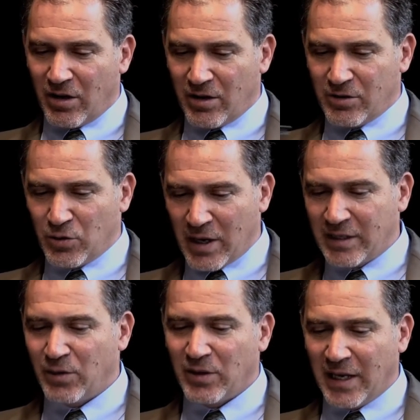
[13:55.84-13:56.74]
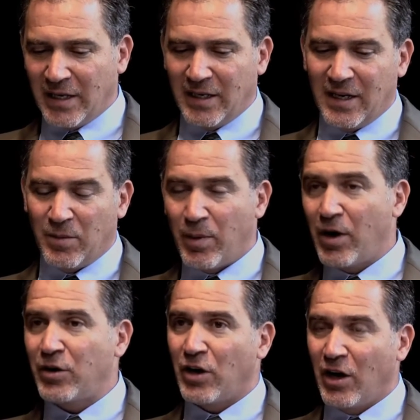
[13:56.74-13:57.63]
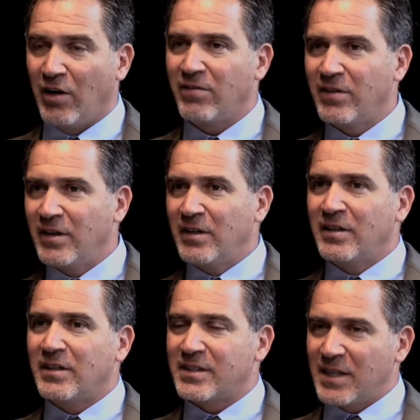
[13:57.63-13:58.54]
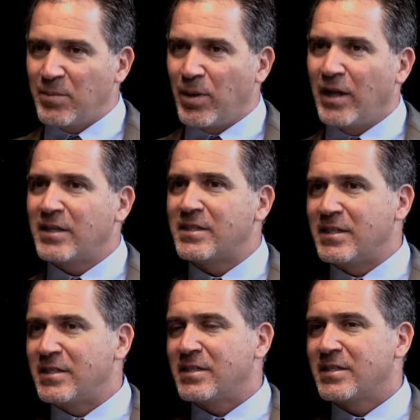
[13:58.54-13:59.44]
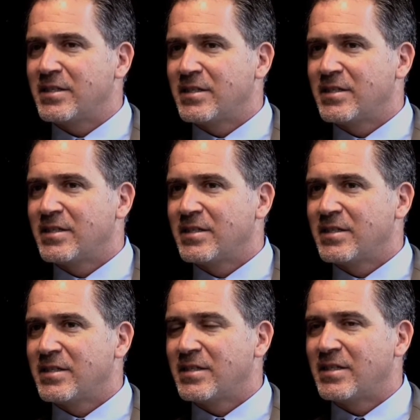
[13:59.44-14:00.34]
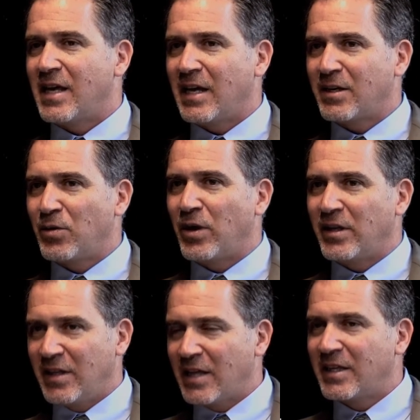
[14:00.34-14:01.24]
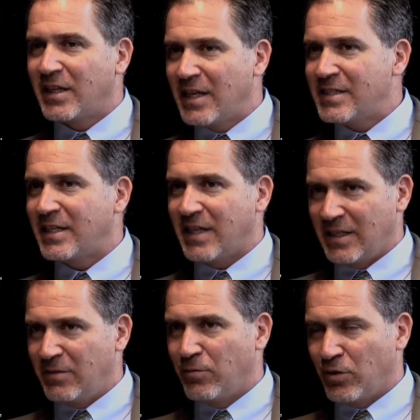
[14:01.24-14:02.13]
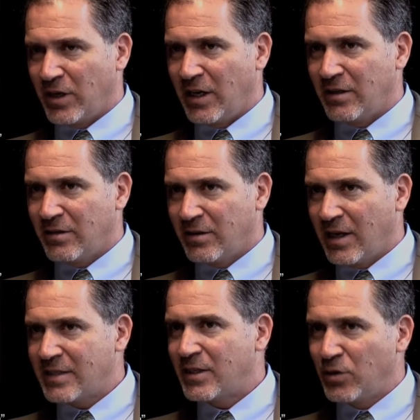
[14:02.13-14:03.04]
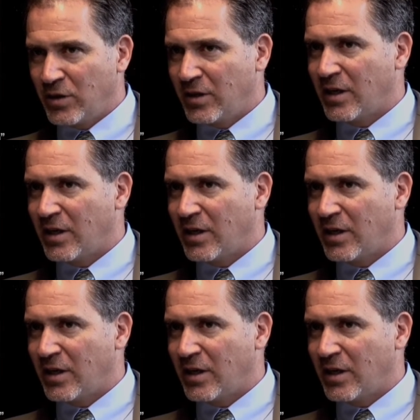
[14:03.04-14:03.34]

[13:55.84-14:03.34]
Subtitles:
directly related and part of the same policies that created the ethnic cleansing in 1948, that executed the